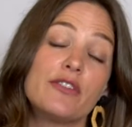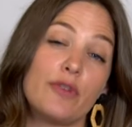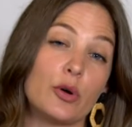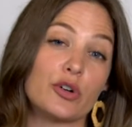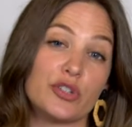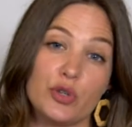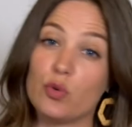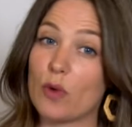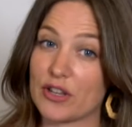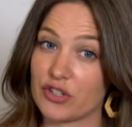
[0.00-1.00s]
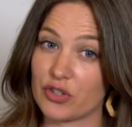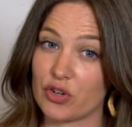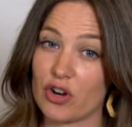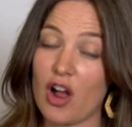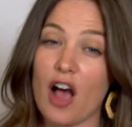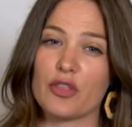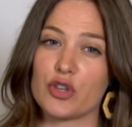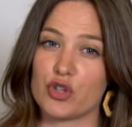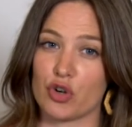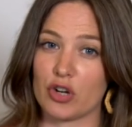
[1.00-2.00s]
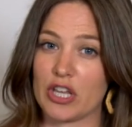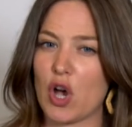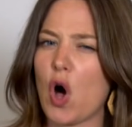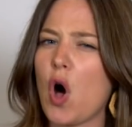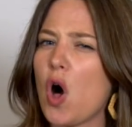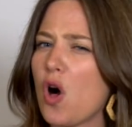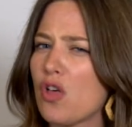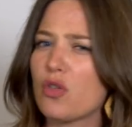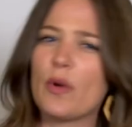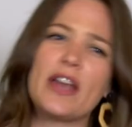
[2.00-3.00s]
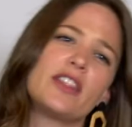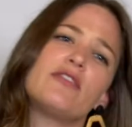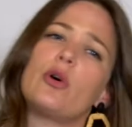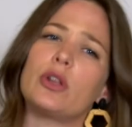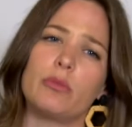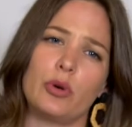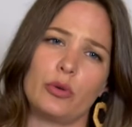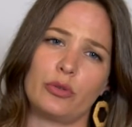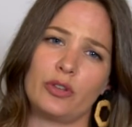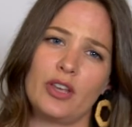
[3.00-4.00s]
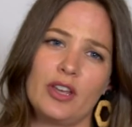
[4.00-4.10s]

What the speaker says: the voters you register on the journey all the way to the voting booth.